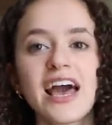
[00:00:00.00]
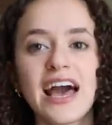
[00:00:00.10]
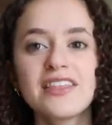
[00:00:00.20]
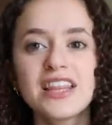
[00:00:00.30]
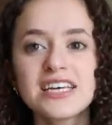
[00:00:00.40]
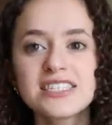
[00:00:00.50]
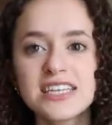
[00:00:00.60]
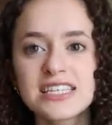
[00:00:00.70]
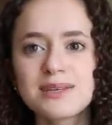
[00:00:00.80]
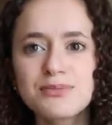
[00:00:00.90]
And this
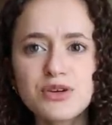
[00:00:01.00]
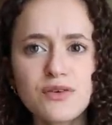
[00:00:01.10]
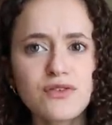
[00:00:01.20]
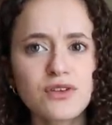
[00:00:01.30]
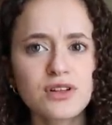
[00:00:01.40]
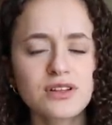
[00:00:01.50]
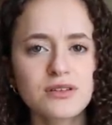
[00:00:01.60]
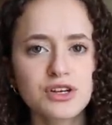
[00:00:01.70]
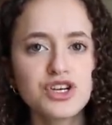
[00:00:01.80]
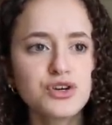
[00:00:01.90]
is a beautiful
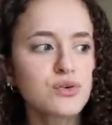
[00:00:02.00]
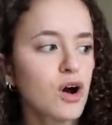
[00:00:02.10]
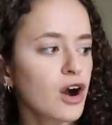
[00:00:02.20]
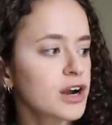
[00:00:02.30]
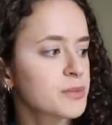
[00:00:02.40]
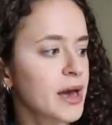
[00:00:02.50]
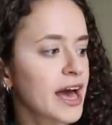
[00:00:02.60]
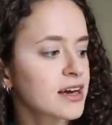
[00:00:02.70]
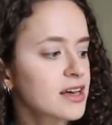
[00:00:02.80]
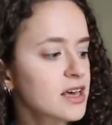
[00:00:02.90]
new
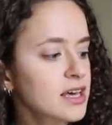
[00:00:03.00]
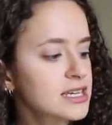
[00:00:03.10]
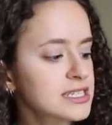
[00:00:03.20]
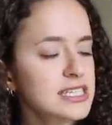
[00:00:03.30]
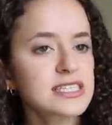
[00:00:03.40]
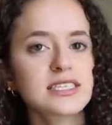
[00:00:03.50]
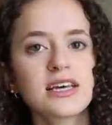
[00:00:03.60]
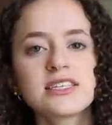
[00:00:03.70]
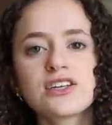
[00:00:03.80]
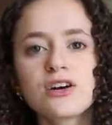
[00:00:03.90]
hardback because this
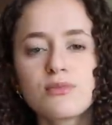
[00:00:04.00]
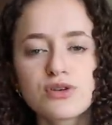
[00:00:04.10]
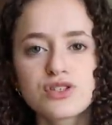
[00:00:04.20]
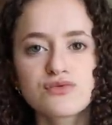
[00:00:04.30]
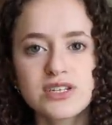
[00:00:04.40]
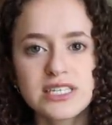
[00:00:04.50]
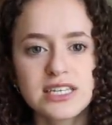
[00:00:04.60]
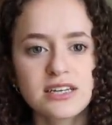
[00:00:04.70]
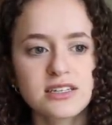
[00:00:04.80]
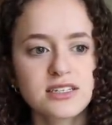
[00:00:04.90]
is her most
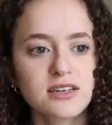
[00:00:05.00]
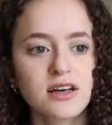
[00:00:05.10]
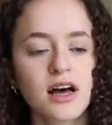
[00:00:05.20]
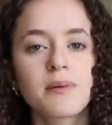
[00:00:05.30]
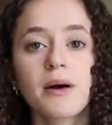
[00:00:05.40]
recent uh,